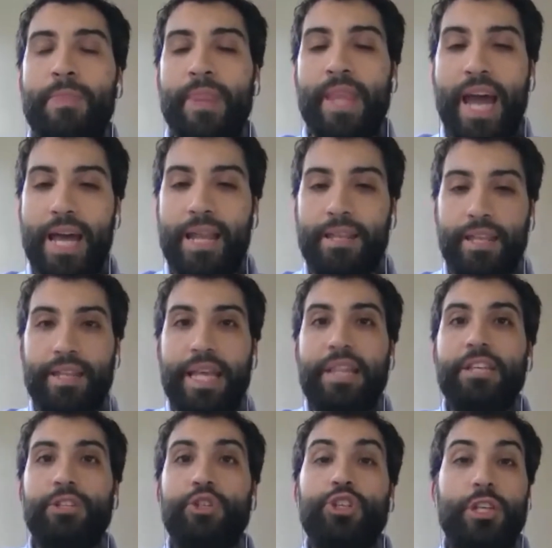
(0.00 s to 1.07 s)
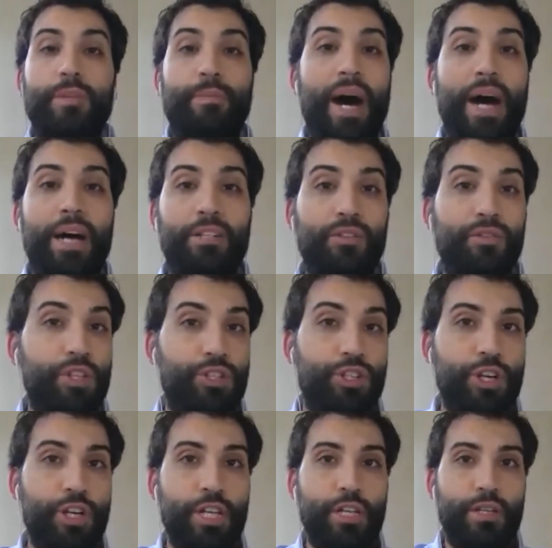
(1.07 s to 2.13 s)
and that is just a part of the
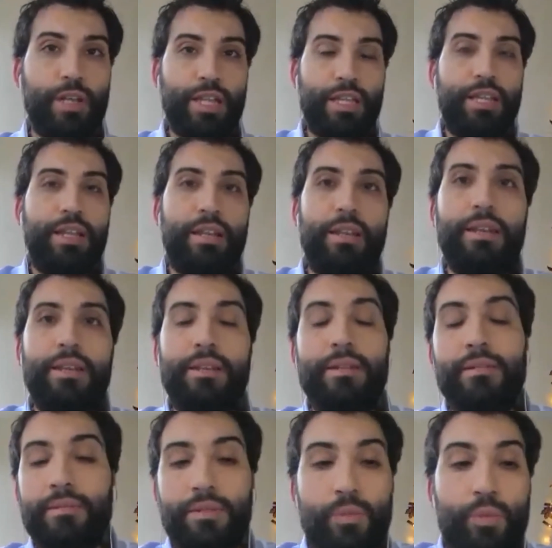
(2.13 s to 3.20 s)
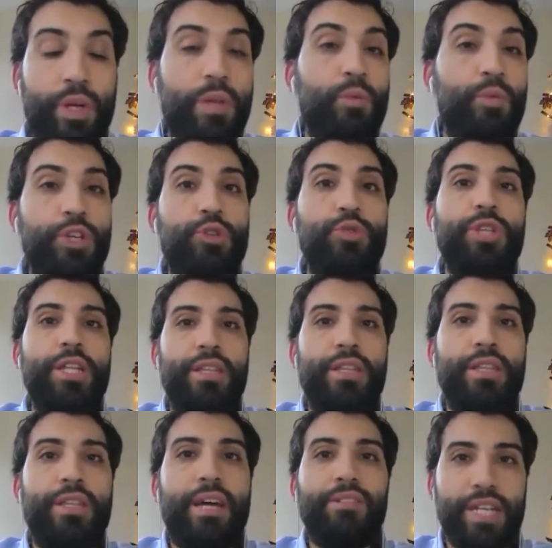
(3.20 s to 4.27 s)
journey that we shouldn't
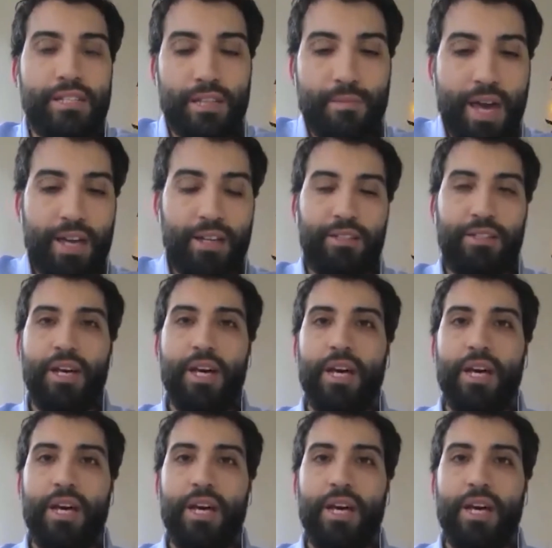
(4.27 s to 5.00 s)
underestimate,